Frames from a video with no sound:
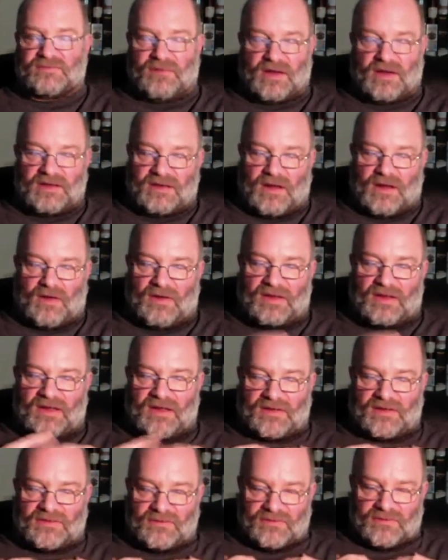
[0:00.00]
Right now, I
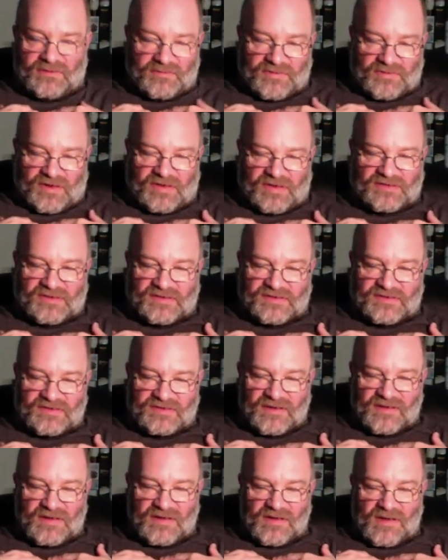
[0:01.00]
can't do them justice
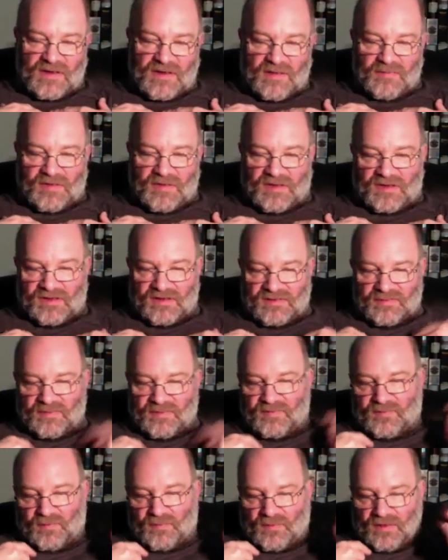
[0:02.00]
because
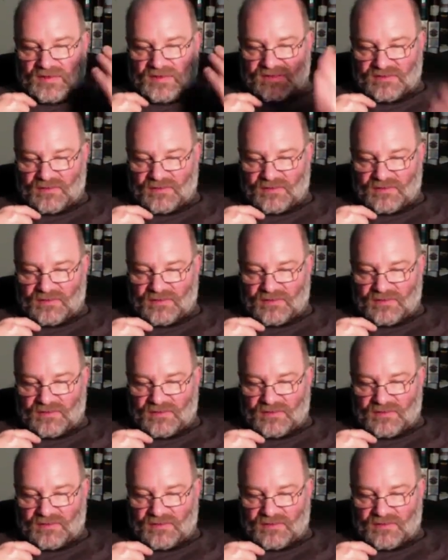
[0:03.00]
before I